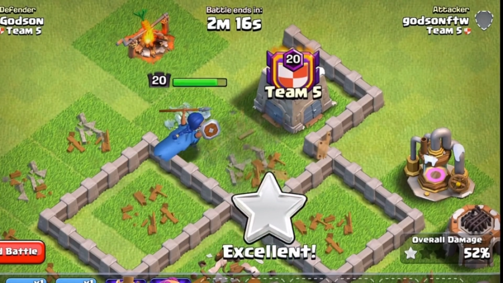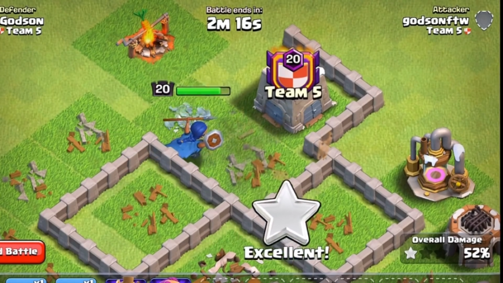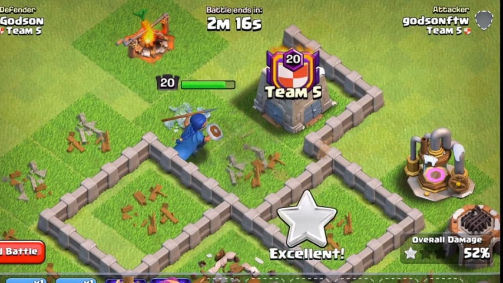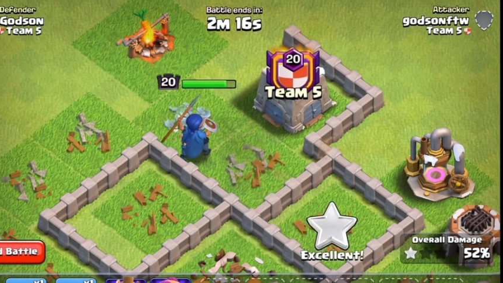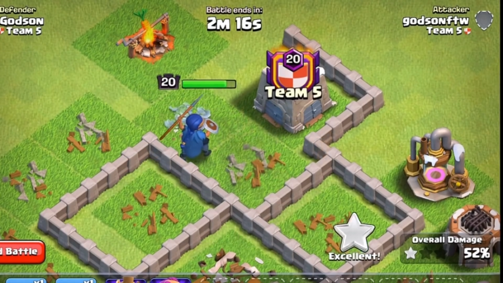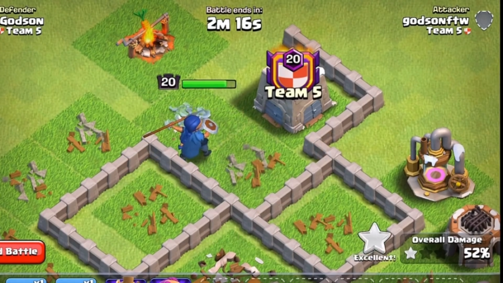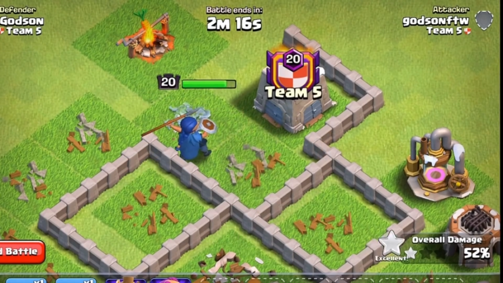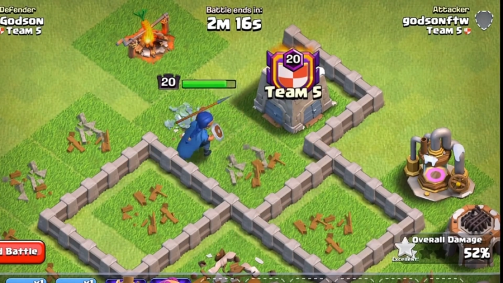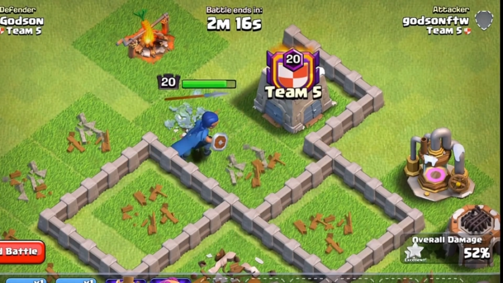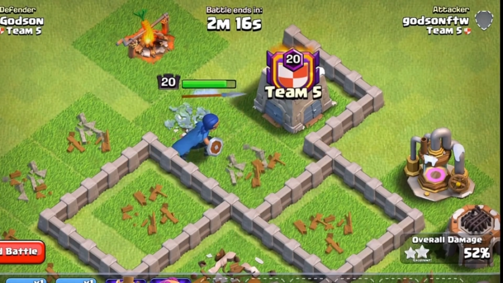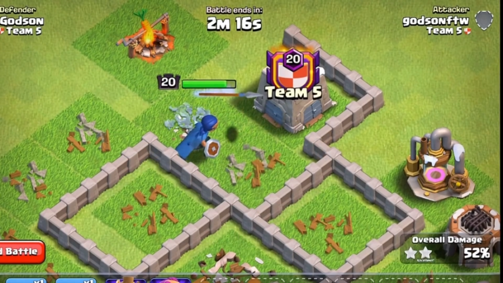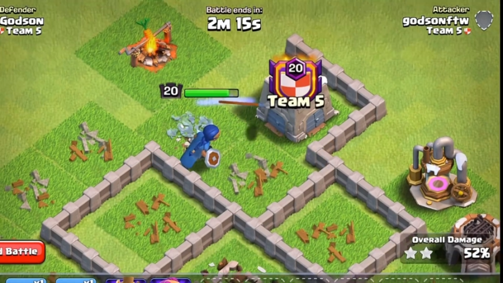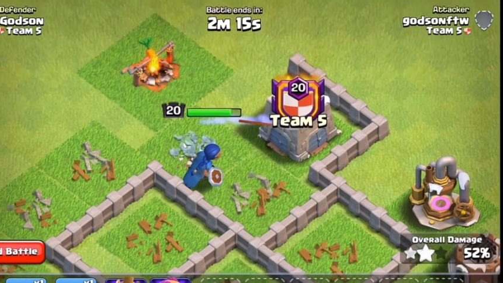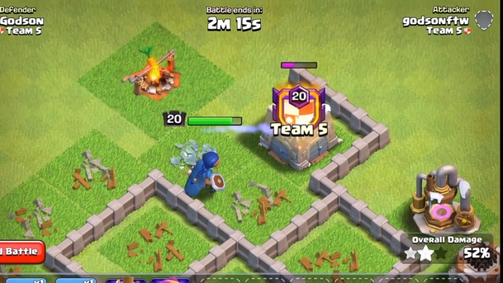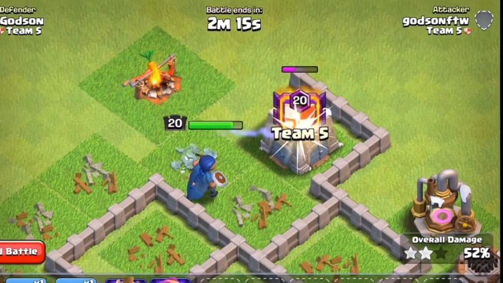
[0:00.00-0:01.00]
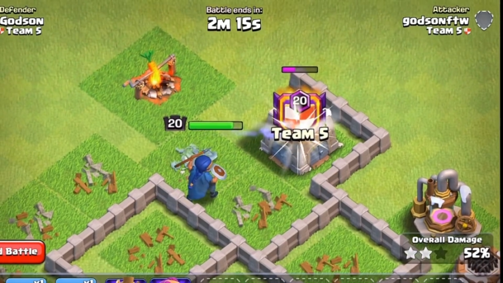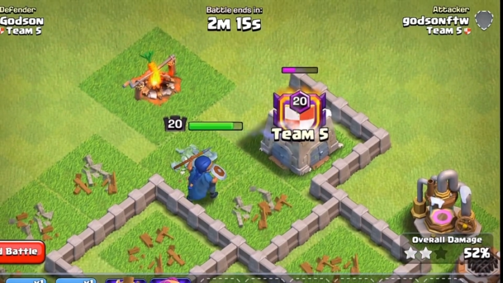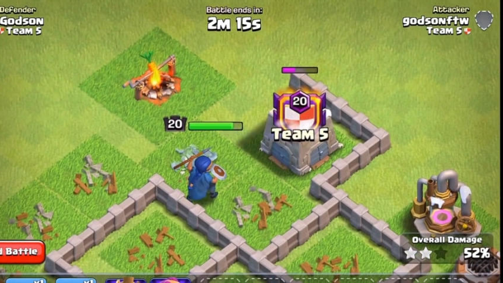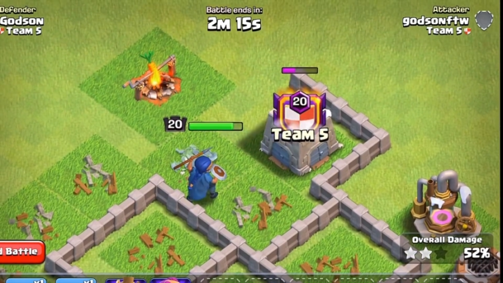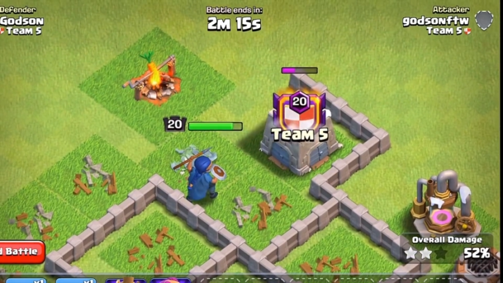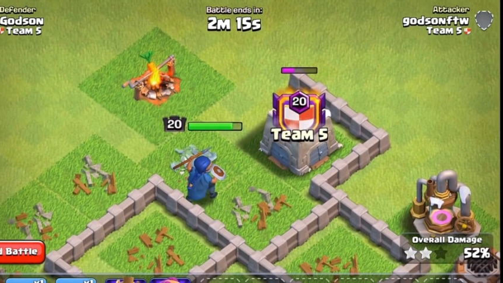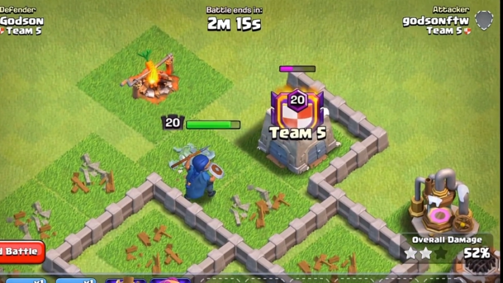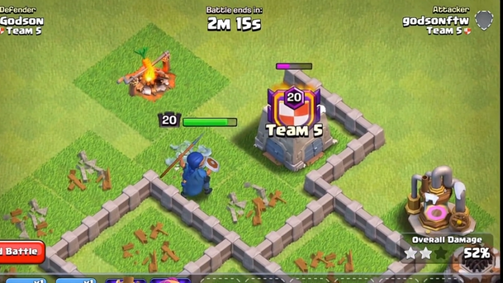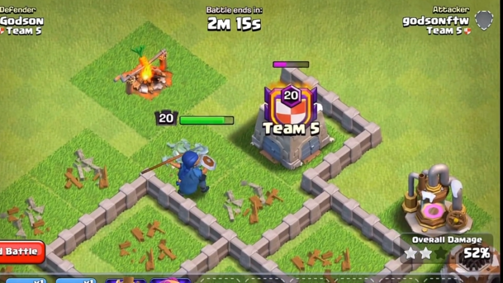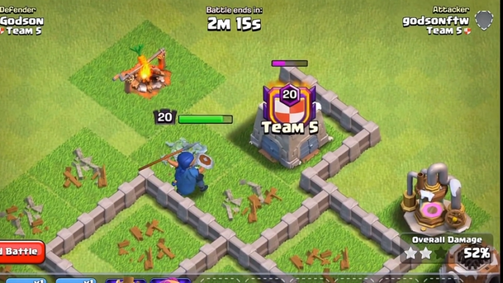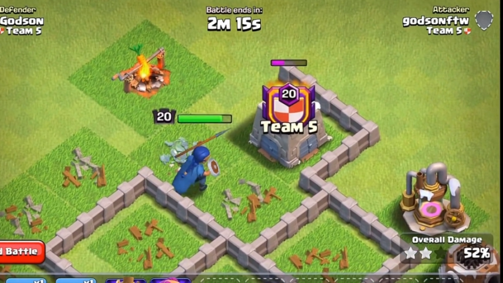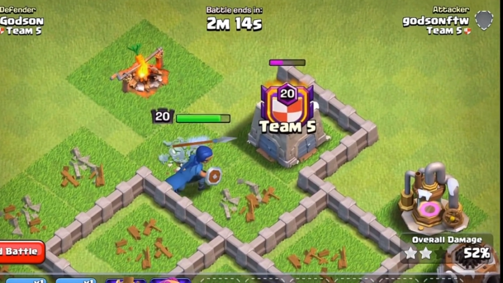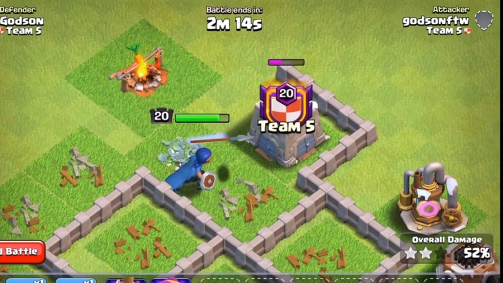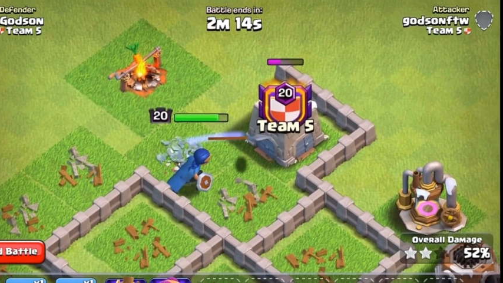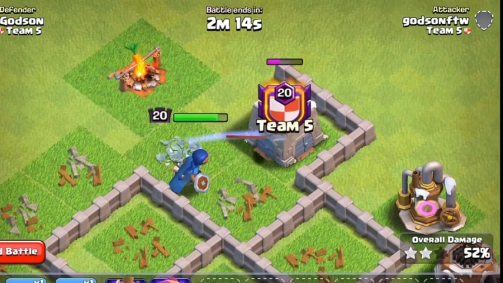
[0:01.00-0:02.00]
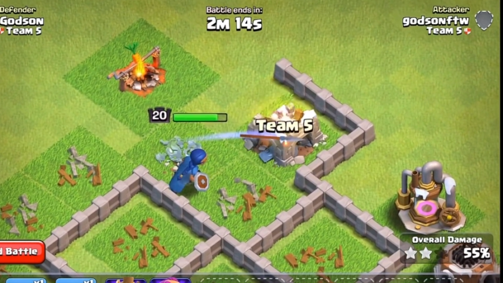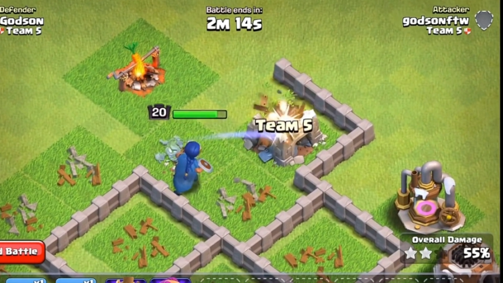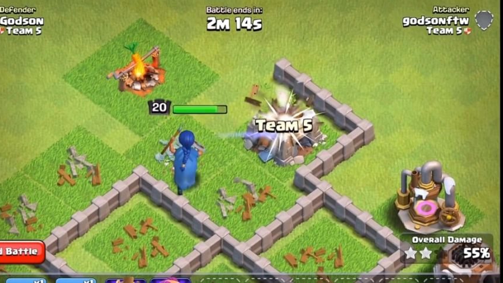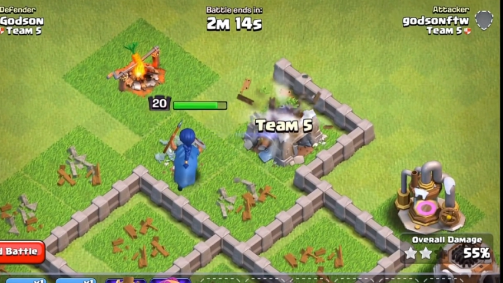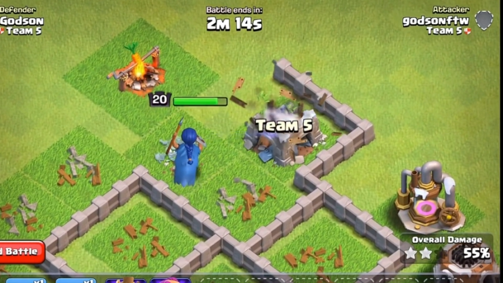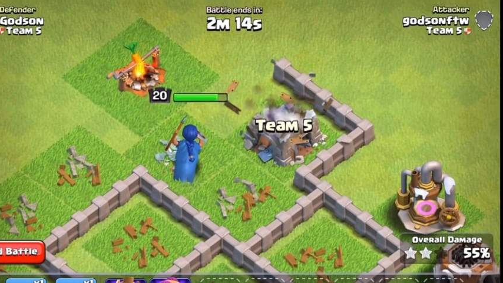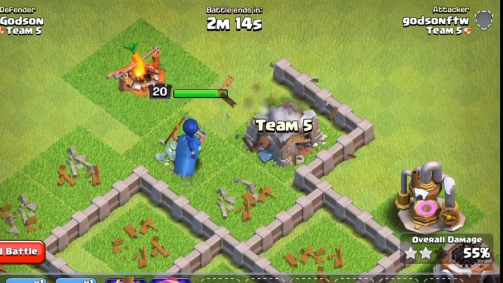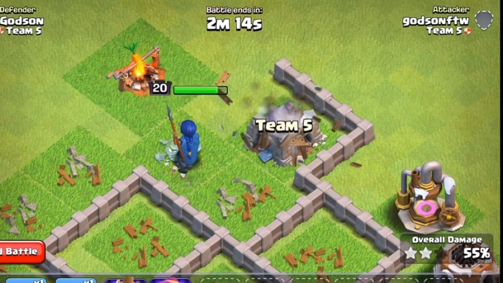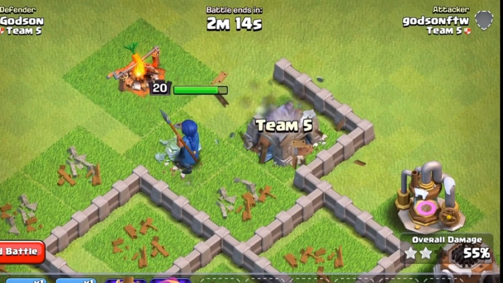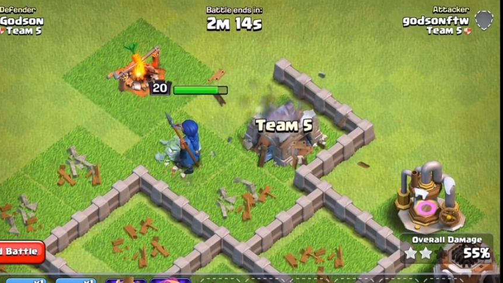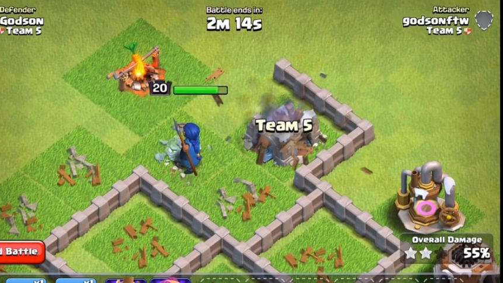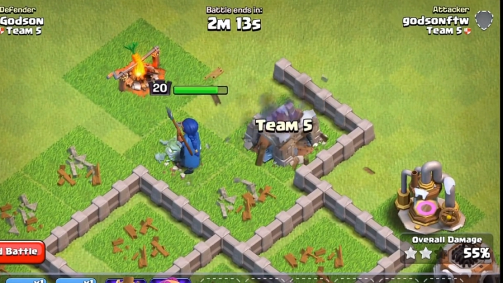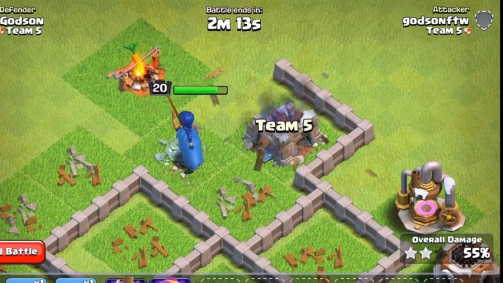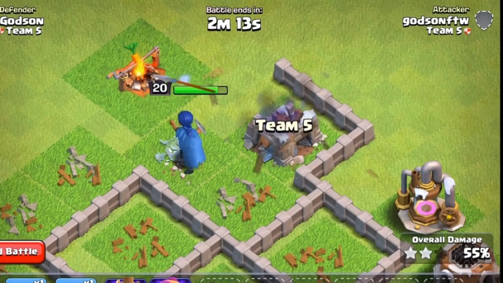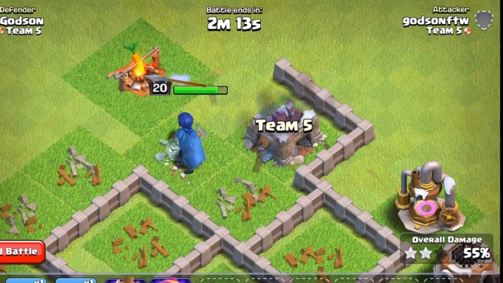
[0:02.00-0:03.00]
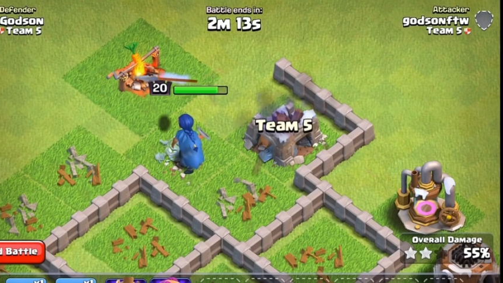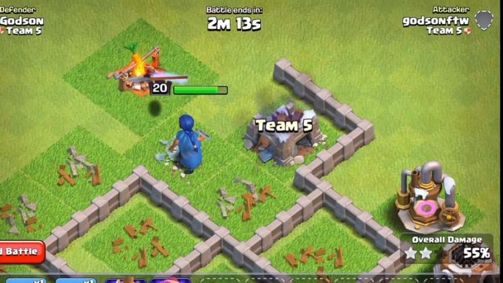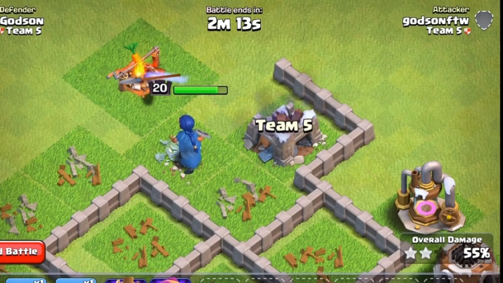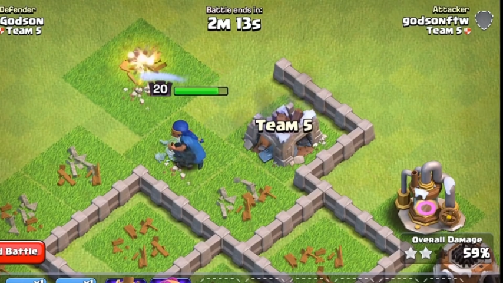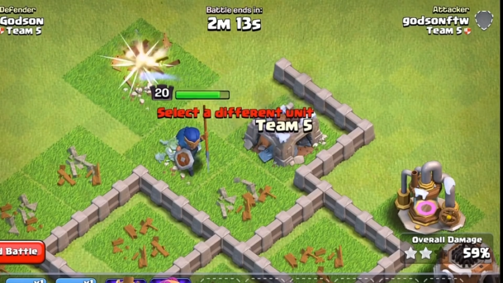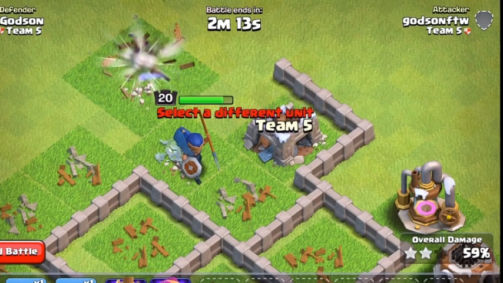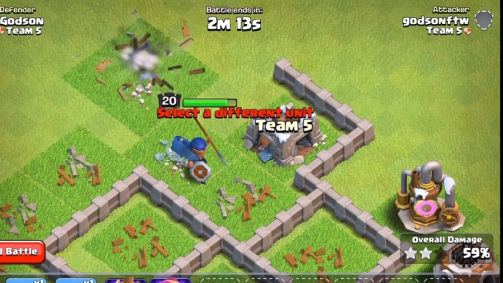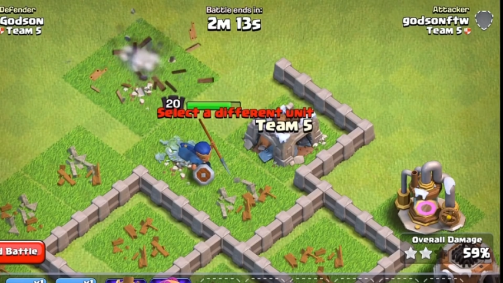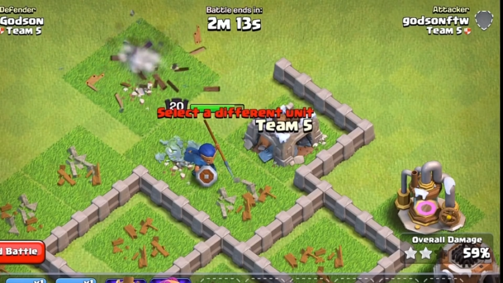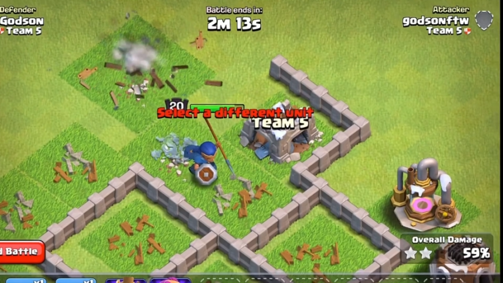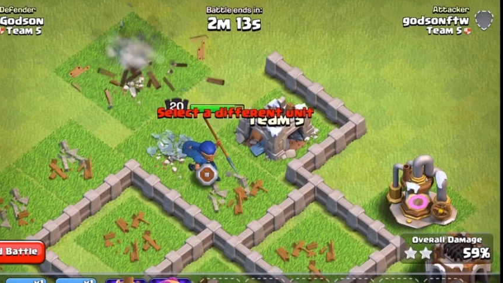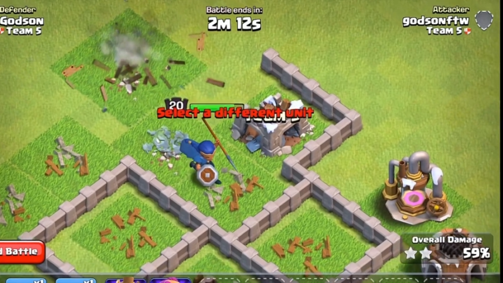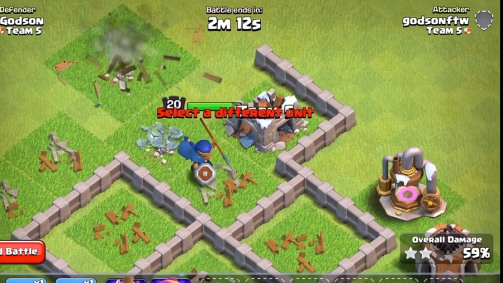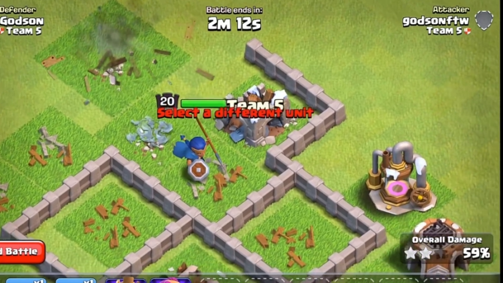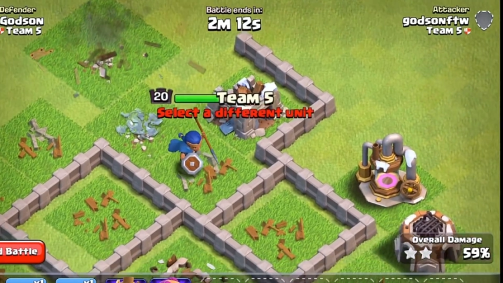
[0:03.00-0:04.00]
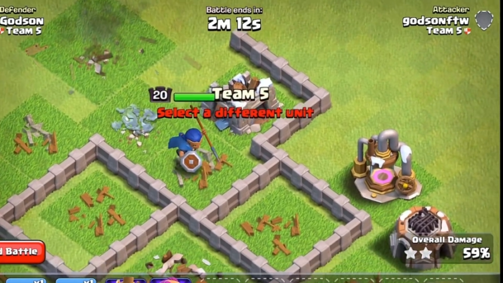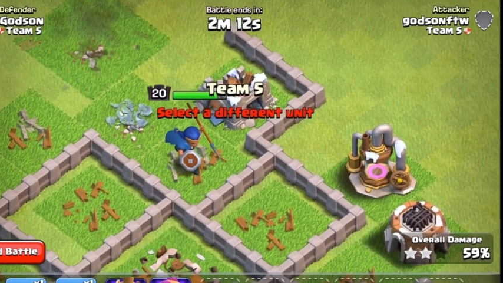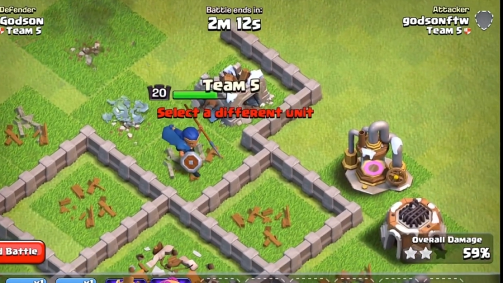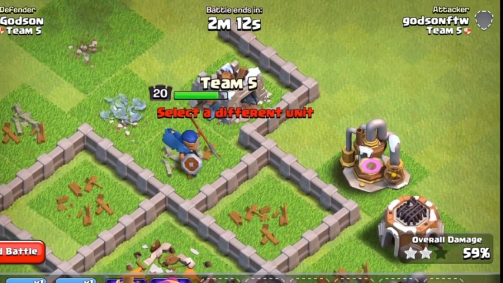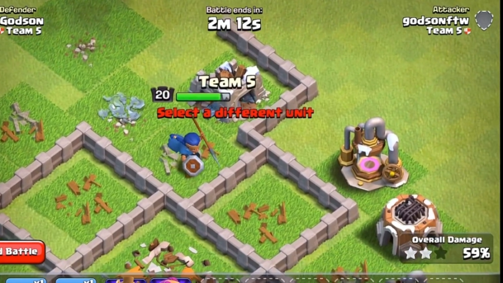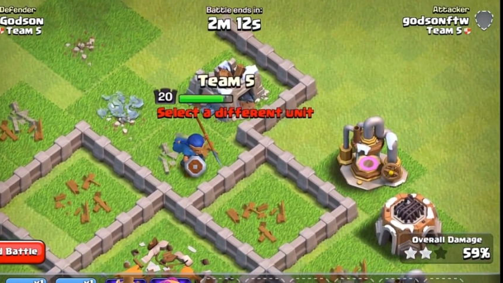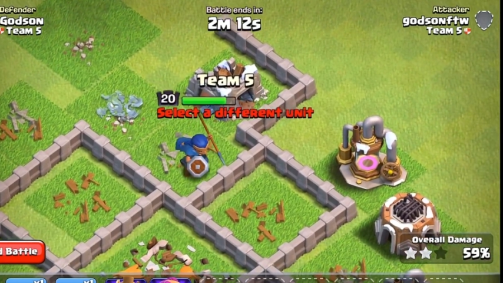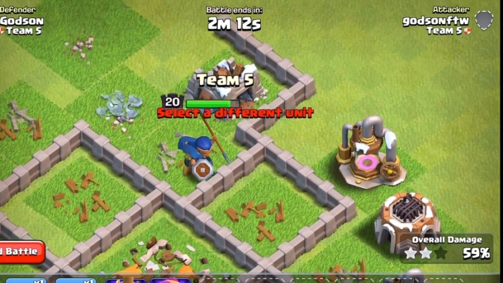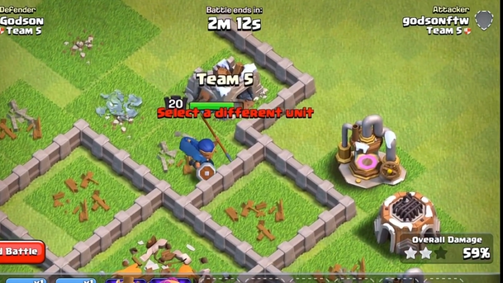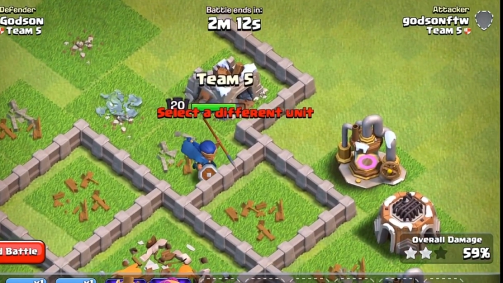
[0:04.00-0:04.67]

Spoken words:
Nobody's mouth can be seen.